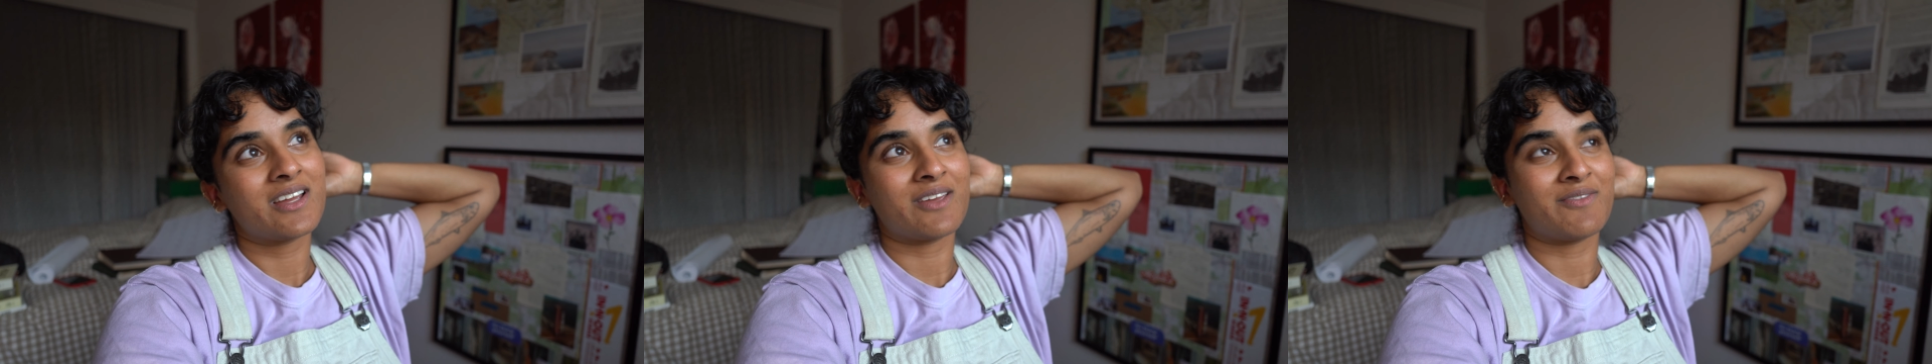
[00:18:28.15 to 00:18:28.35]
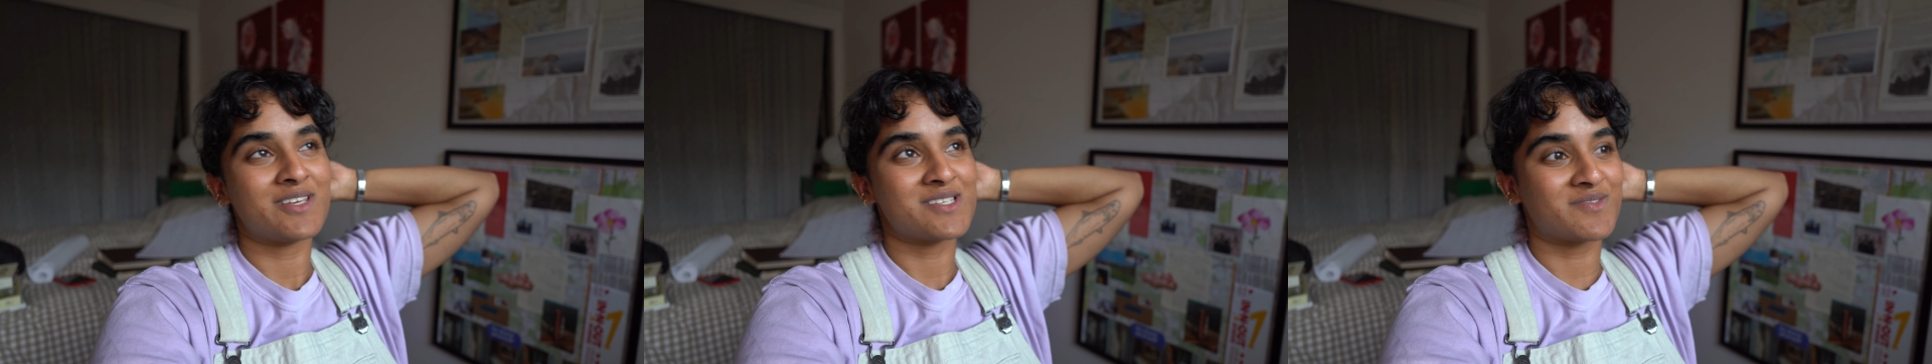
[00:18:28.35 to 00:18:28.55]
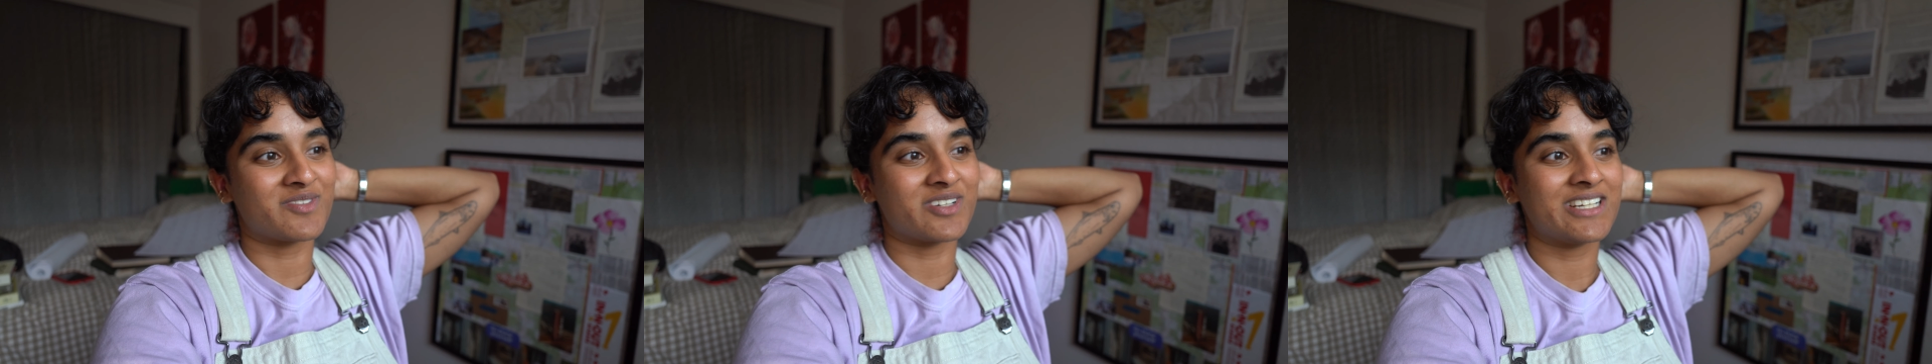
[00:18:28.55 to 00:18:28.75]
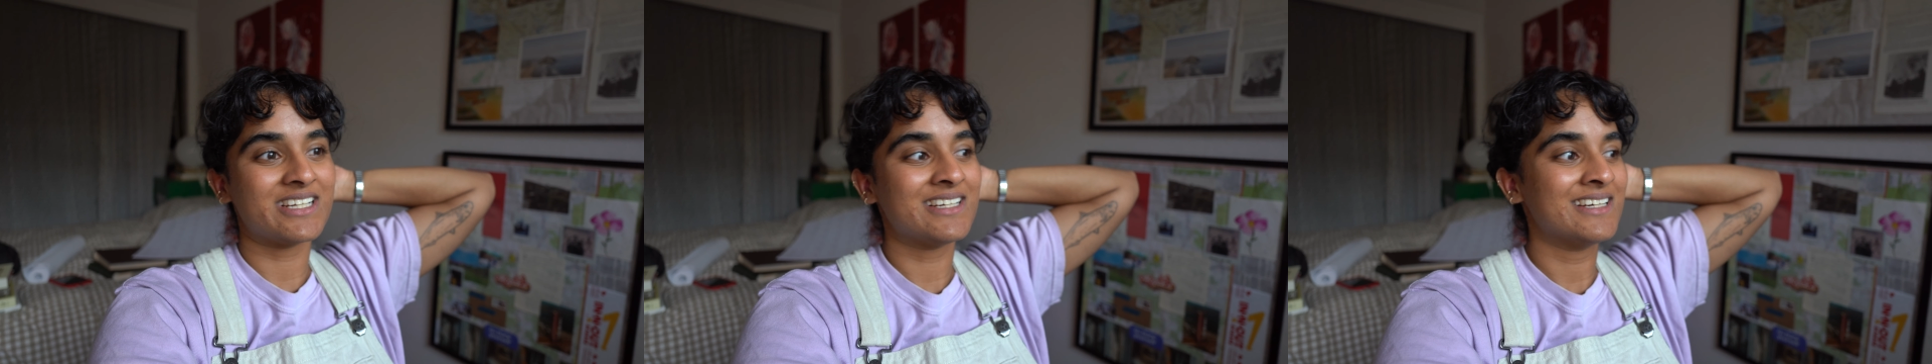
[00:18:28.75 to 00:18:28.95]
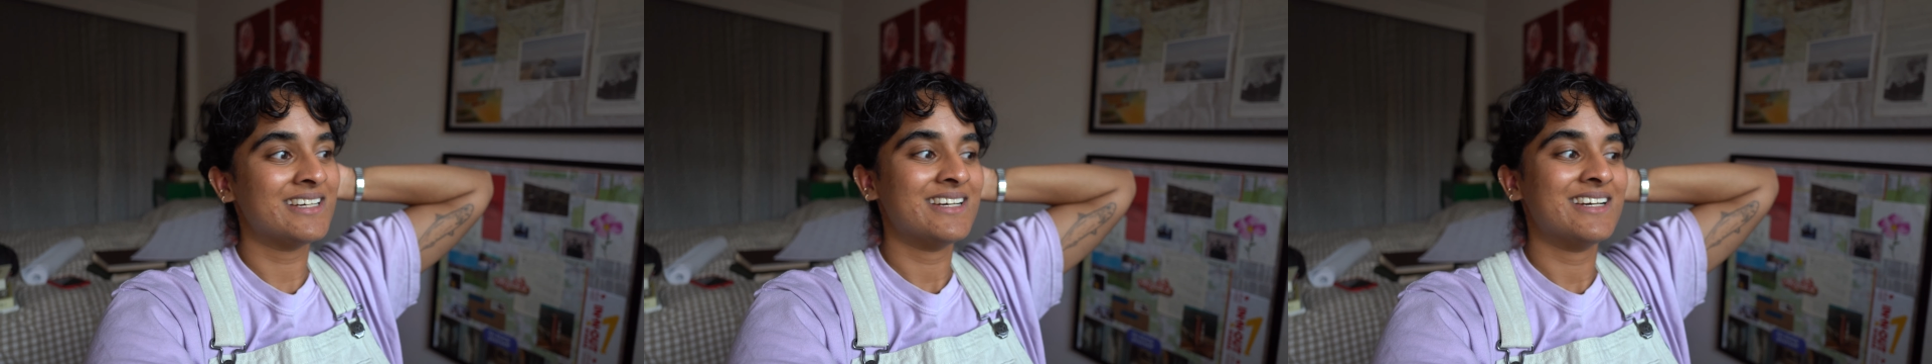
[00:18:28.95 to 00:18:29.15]
if he's
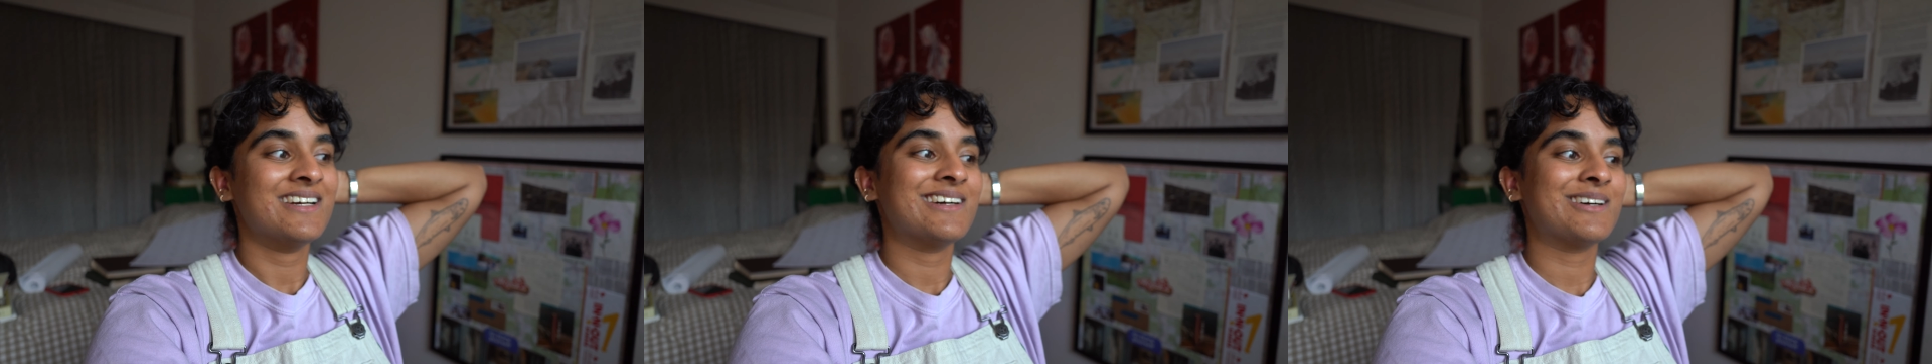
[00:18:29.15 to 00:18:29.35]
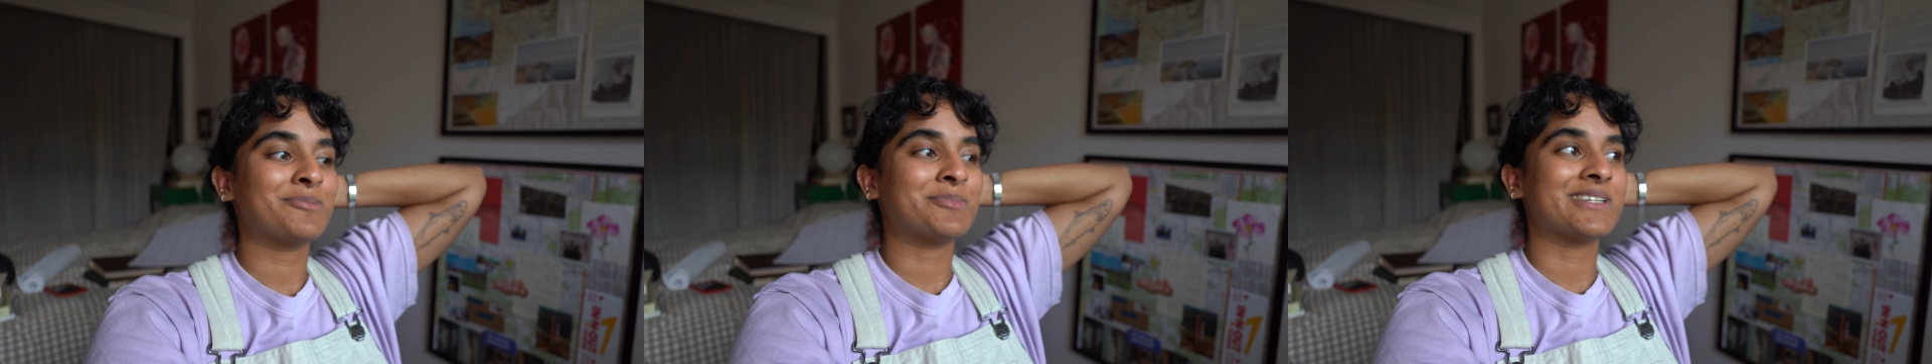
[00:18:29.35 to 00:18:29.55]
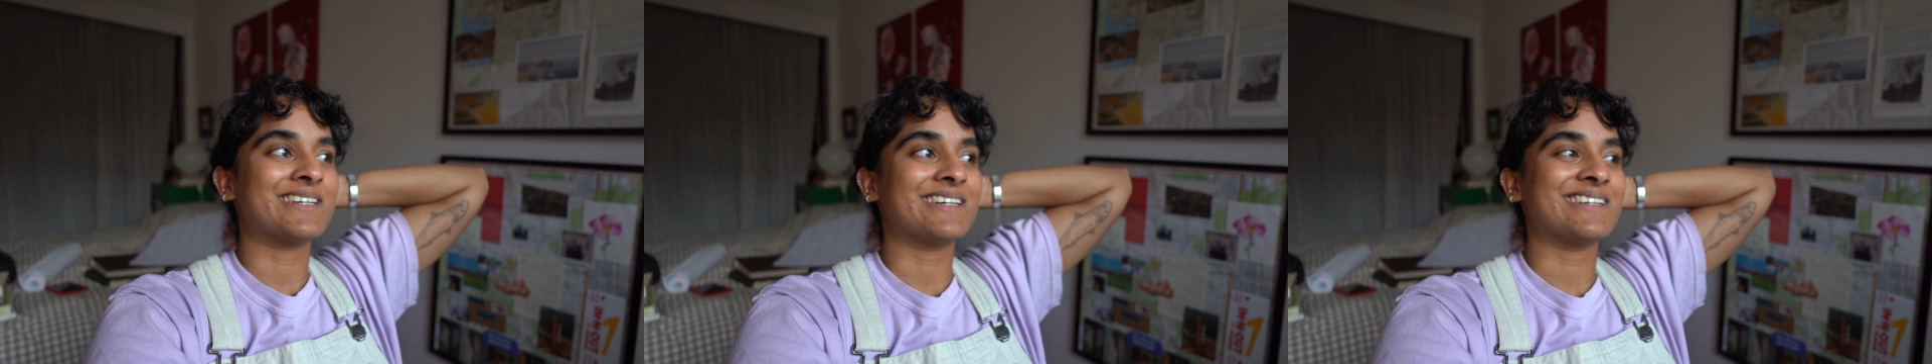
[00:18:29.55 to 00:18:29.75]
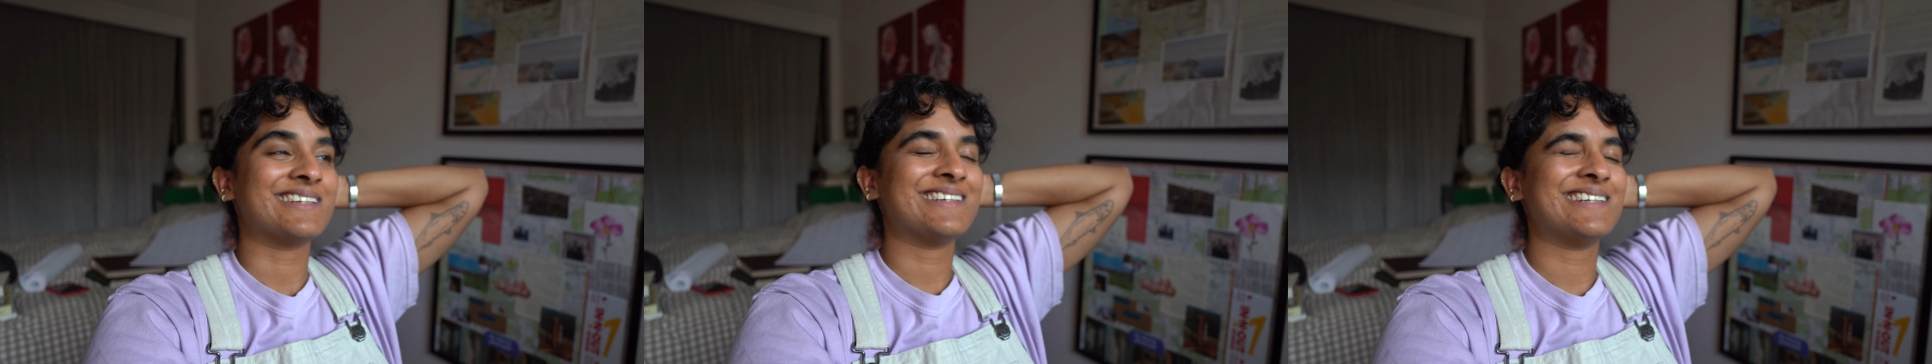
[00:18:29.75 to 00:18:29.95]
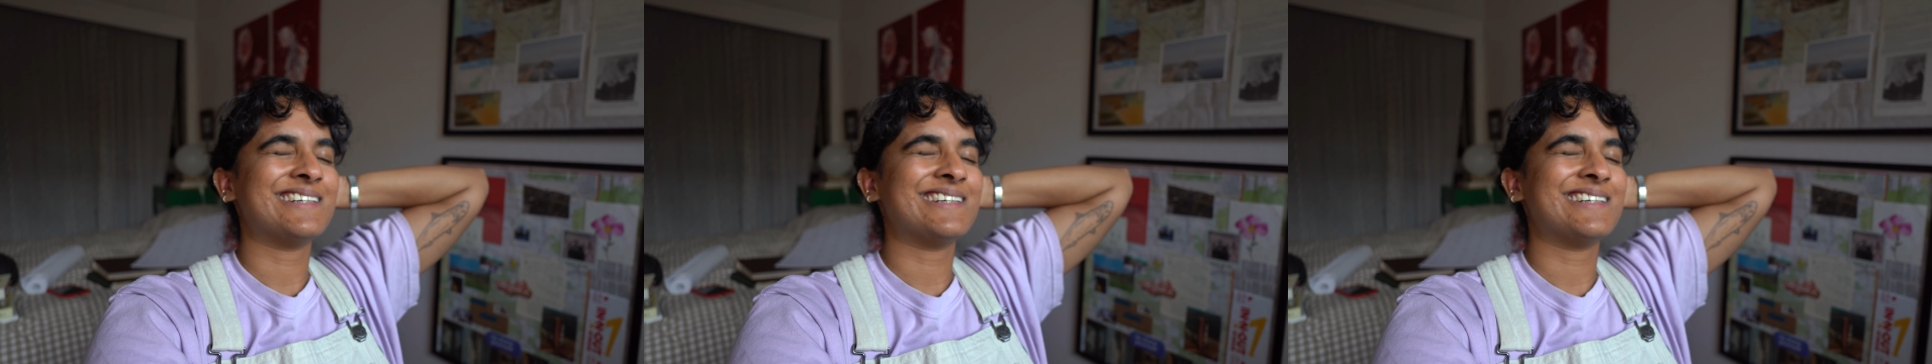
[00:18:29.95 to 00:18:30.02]
free. Oh my god.